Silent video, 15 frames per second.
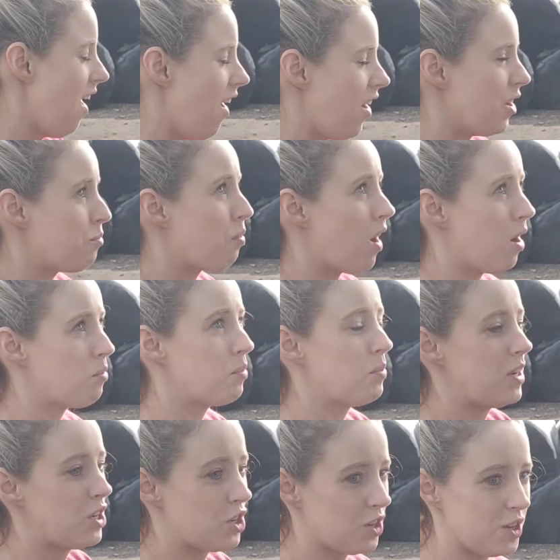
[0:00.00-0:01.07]
I
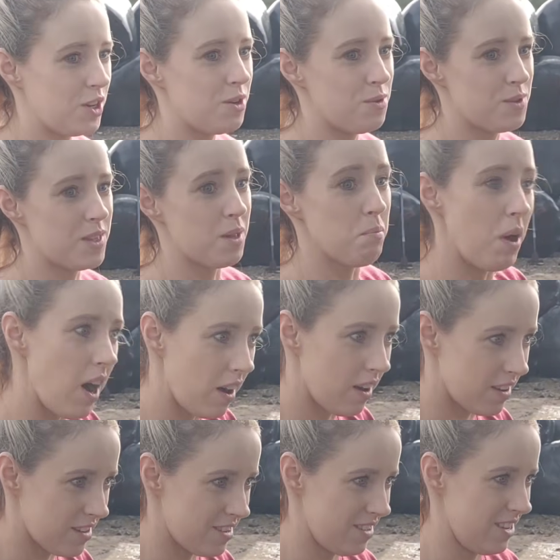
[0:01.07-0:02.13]
probably should have used the
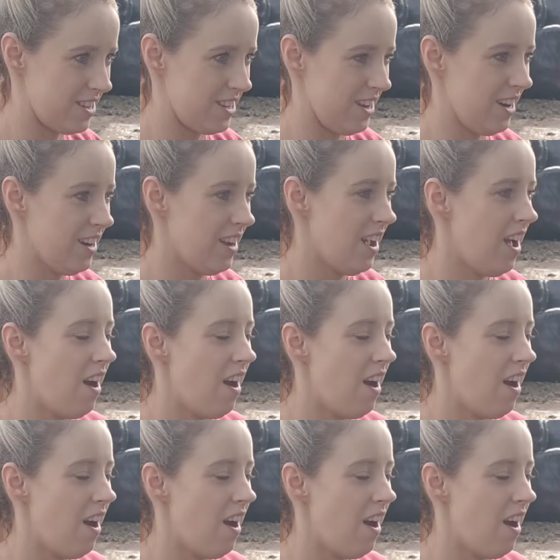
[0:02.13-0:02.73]
box this year.